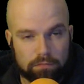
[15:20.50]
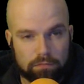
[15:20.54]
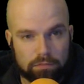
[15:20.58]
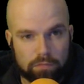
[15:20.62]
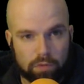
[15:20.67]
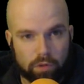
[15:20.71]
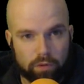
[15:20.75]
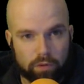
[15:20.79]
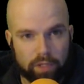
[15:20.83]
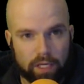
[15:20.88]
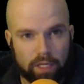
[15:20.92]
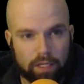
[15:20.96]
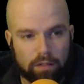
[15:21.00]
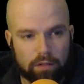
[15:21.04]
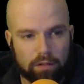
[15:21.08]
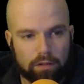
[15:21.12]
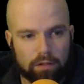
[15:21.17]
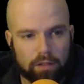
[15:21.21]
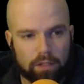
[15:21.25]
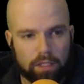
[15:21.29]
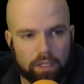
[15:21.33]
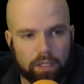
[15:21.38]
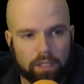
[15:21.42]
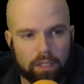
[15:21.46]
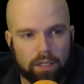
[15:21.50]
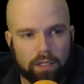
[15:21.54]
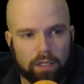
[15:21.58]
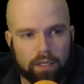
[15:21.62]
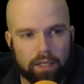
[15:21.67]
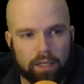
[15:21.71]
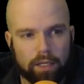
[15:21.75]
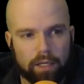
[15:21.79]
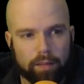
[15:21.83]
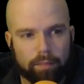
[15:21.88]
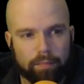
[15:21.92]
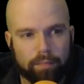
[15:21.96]
Okay.
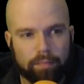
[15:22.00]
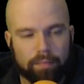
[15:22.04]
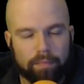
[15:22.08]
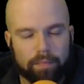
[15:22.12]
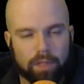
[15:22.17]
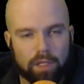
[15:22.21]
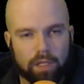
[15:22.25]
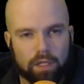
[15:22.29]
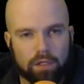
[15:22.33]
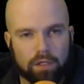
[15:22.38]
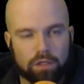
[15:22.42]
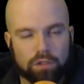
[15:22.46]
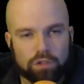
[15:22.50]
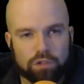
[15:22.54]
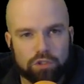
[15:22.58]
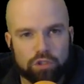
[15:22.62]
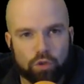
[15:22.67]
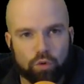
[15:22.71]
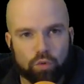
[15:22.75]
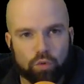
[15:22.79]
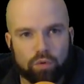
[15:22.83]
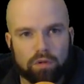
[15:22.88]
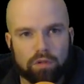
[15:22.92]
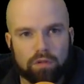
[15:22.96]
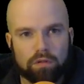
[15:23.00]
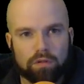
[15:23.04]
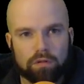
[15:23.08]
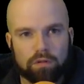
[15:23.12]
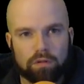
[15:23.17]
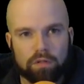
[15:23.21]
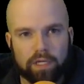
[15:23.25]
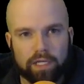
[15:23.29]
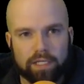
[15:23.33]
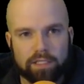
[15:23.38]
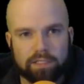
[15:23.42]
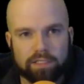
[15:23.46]
Um, so
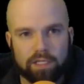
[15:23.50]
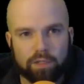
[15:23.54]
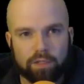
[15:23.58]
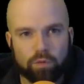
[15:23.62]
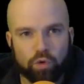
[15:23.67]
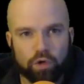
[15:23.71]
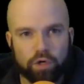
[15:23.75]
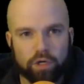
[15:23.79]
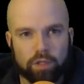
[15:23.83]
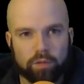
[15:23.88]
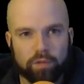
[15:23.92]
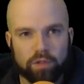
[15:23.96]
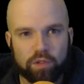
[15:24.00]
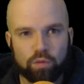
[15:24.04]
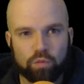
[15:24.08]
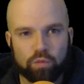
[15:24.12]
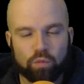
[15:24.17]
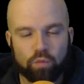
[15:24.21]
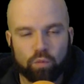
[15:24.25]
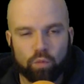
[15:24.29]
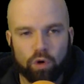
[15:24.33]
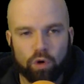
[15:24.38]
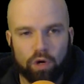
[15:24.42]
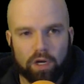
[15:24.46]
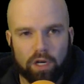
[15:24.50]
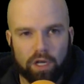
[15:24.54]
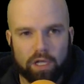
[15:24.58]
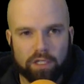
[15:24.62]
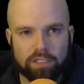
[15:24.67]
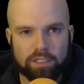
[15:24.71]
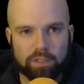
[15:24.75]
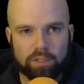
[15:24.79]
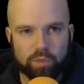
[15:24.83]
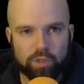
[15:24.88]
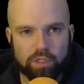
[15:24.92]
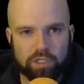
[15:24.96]
like I said, we're going to be working on
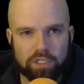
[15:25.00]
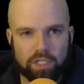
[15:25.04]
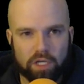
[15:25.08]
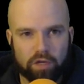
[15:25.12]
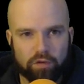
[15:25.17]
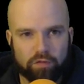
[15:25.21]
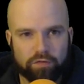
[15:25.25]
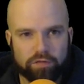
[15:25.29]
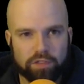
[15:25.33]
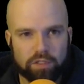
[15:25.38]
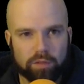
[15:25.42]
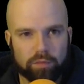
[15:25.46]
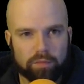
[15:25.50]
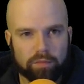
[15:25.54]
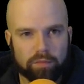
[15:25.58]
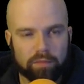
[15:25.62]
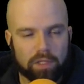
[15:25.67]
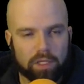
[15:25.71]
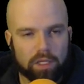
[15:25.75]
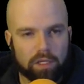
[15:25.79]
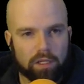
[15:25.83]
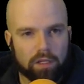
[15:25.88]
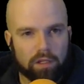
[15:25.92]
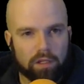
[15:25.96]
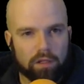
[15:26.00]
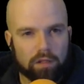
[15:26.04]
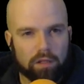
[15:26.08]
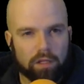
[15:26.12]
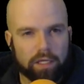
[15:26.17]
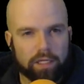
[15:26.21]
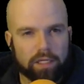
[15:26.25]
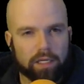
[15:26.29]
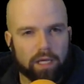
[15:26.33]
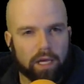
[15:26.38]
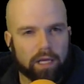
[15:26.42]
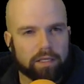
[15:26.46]
some stuff, some
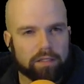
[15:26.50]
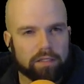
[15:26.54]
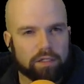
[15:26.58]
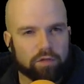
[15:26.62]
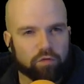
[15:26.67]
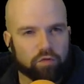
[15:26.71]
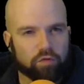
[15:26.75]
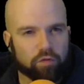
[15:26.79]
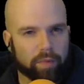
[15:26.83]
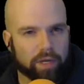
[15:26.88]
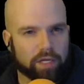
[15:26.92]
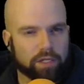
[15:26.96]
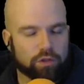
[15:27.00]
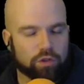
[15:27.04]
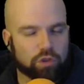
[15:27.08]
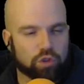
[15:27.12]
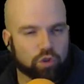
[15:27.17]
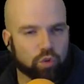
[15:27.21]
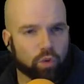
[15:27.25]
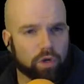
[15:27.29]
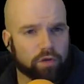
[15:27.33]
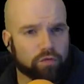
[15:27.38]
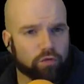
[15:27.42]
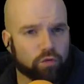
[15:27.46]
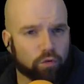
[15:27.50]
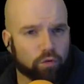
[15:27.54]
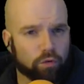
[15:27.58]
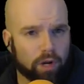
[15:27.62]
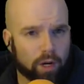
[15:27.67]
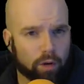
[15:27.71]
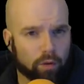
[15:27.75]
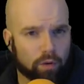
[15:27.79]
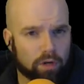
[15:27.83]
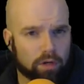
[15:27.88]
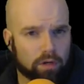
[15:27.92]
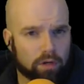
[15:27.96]
like I did for my twenty-four
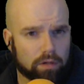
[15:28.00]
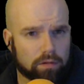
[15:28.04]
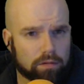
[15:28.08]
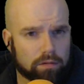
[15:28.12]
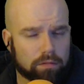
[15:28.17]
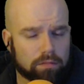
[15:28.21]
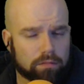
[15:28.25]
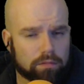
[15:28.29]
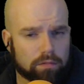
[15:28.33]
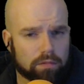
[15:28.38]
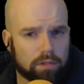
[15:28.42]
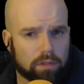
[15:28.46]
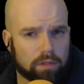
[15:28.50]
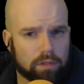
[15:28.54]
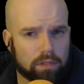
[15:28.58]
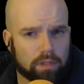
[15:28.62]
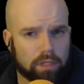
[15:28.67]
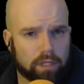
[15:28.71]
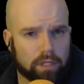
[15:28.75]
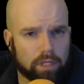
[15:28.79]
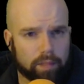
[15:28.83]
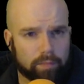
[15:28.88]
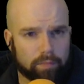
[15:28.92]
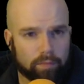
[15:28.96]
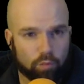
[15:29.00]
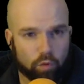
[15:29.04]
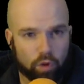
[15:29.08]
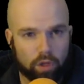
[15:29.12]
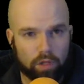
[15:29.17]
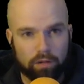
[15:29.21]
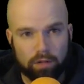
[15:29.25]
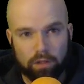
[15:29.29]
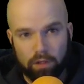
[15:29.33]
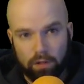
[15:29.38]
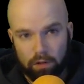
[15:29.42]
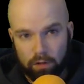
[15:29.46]
hour, um, well,
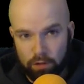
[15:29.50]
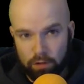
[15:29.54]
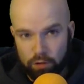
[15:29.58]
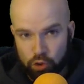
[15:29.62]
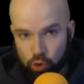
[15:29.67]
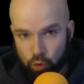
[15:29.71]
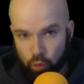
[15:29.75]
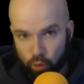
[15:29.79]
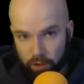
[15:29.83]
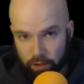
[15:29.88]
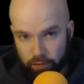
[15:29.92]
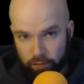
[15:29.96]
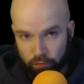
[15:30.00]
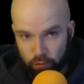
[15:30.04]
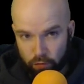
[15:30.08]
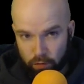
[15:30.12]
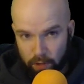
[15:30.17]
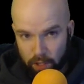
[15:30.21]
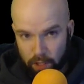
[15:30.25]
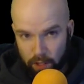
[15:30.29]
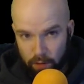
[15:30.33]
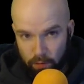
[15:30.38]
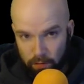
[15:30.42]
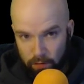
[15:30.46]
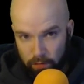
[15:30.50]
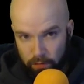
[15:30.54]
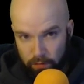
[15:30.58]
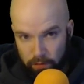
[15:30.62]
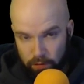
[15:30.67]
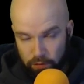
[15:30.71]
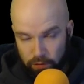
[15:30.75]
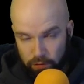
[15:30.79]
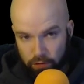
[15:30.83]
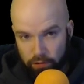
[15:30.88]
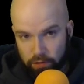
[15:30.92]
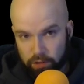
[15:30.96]
twenty-four hour that
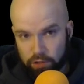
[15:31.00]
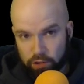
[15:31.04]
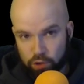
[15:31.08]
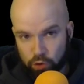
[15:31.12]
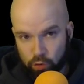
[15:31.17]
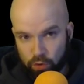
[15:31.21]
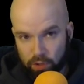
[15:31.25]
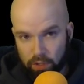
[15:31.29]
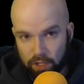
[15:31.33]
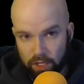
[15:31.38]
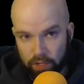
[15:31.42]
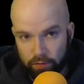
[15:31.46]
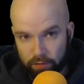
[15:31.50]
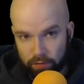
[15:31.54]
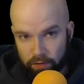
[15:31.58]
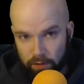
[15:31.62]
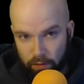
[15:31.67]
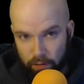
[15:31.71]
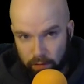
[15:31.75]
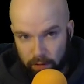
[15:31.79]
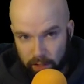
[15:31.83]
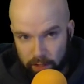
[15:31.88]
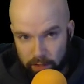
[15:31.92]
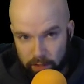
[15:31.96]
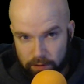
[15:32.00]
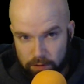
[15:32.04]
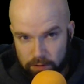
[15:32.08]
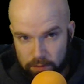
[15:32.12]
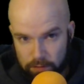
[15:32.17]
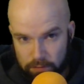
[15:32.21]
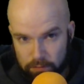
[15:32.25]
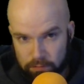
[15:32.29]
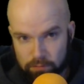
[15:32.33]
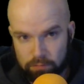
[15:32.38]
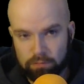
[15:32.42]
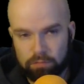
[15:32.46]
turned into eleven. Thanks,
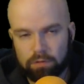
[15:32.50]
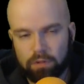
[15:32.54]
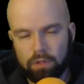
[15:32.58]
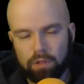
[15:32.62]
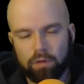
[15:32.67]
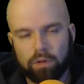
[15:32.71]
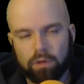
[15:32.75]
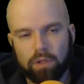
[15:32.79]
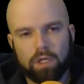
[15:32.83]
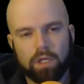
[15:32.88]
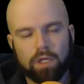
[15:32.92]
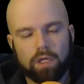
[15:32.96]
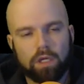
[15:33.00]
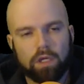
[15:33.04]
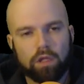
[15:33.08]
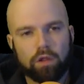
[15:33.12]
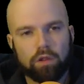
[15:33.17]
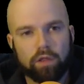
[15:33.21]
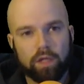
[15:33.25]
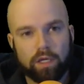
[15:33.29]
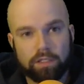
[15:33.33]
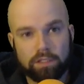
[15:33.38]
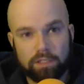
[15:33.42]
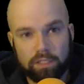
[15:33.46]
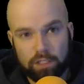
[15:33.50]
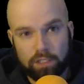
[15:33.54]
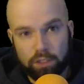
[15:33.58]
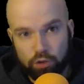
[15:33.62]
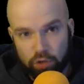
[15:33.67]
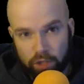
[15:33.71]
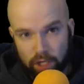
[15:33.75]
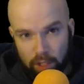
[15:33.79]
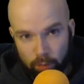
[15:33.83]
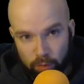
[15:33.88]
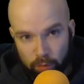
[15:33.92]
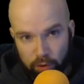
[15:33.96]
you know, thanks
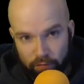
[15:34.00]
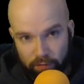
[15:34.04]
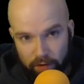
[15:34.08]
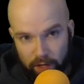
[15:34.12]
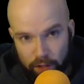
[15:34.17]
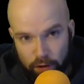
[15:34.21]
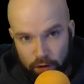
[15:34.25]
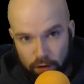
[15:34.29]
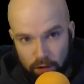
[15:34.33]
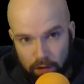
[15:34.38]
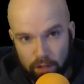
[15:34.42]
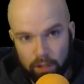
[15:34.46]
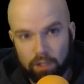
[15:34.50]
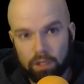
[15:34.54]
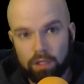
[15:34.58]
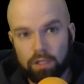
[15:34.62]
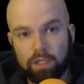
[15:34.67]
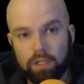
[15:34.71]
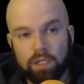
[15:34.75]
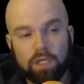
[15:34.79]
internet provider.